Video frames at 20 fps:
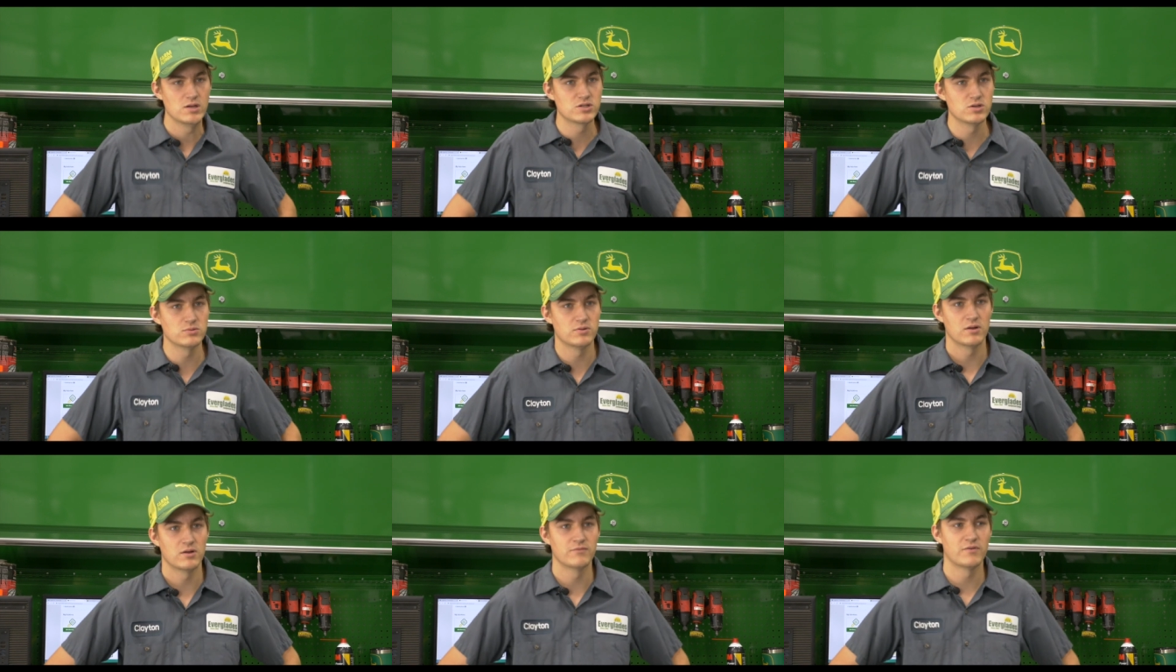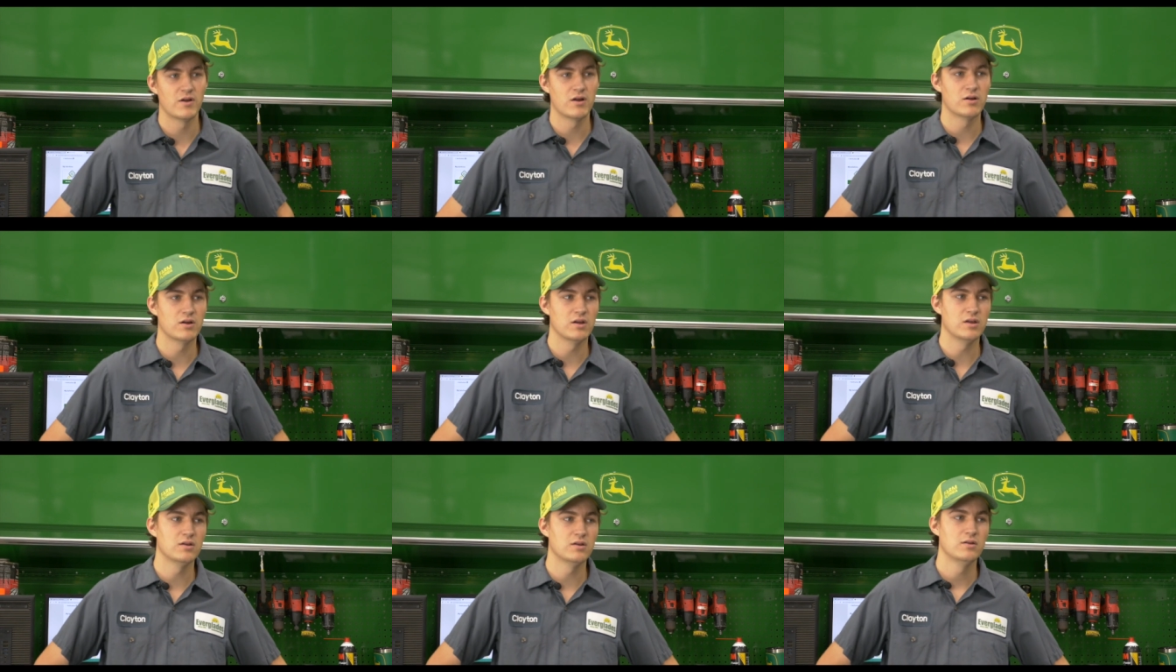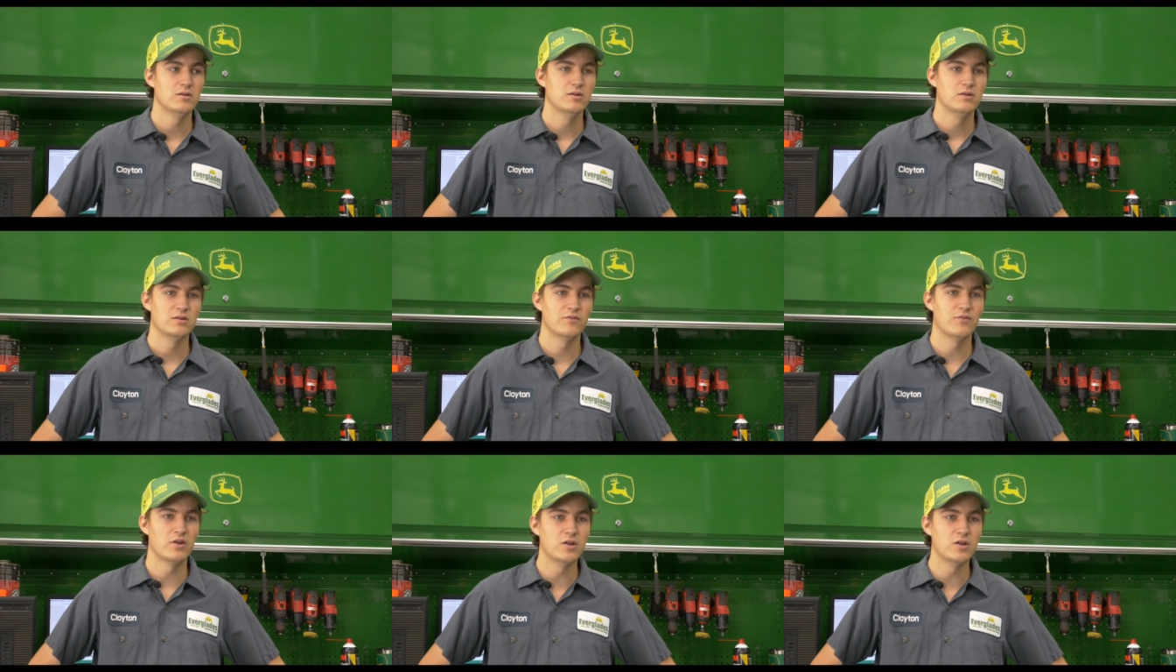So they're very
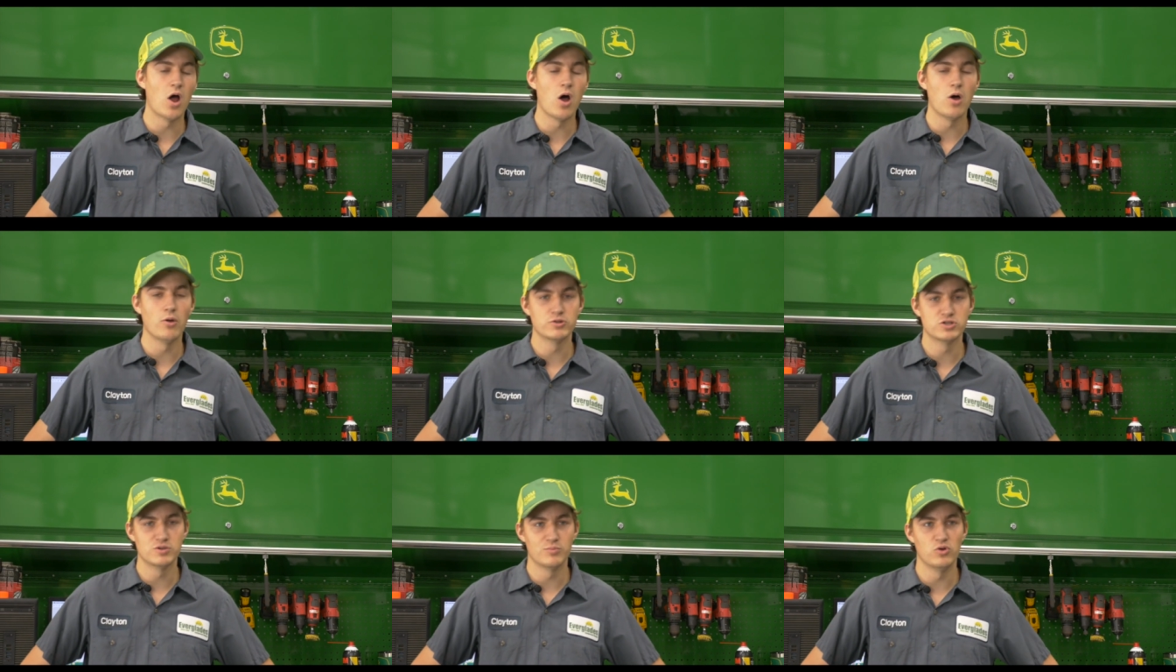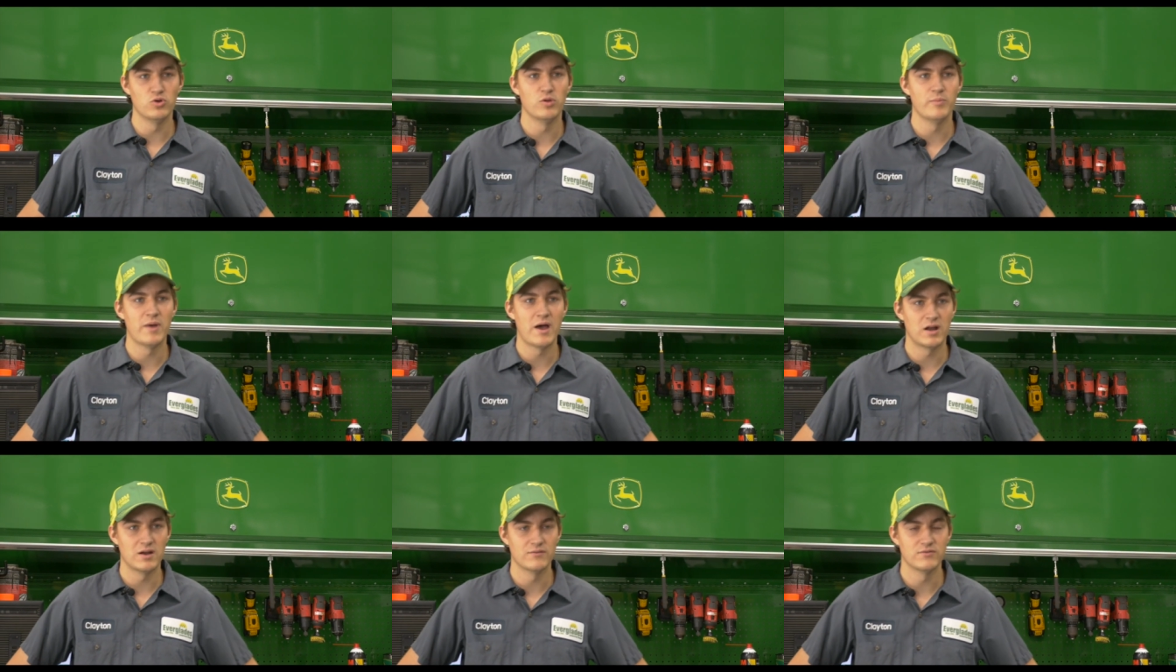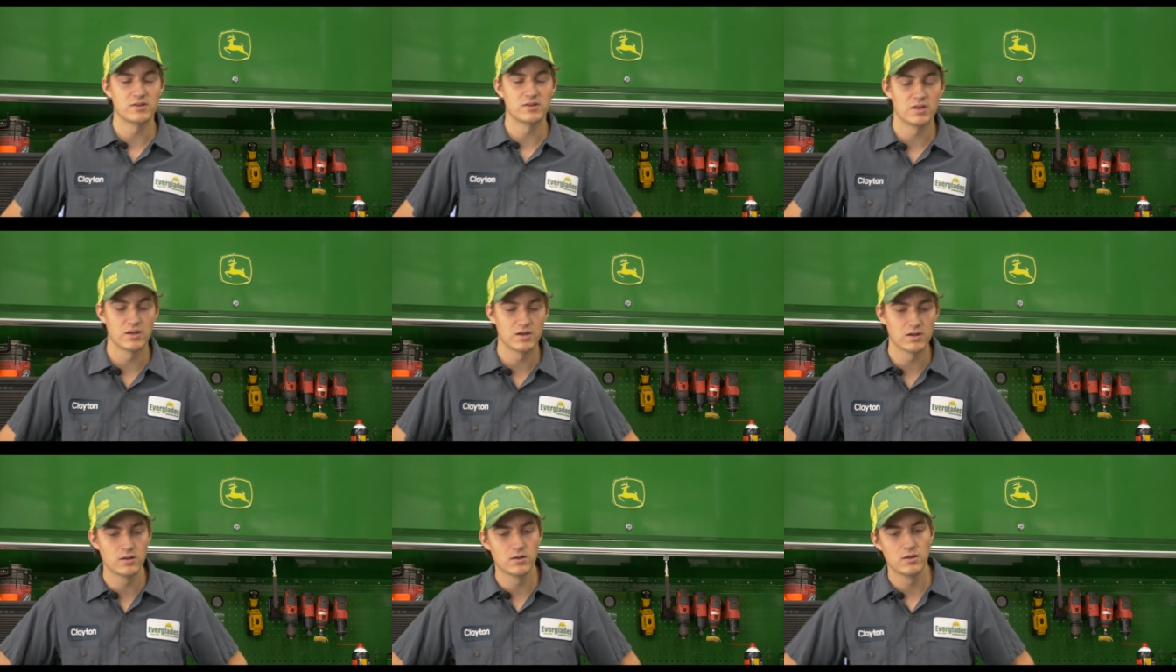knowledgeable about
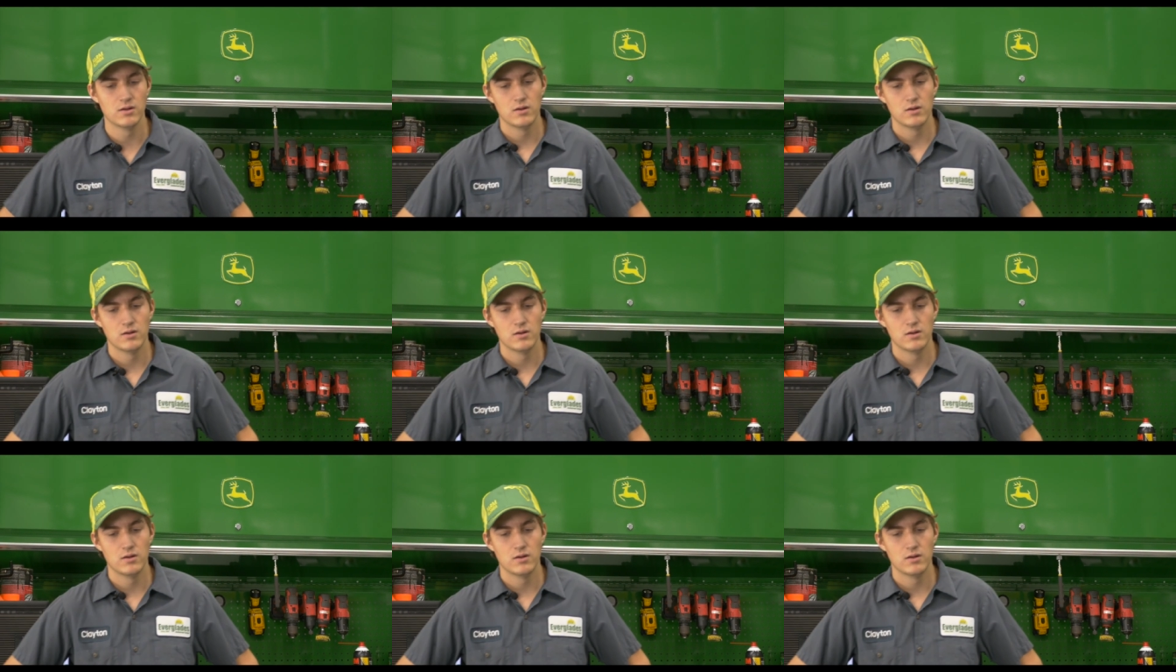everything.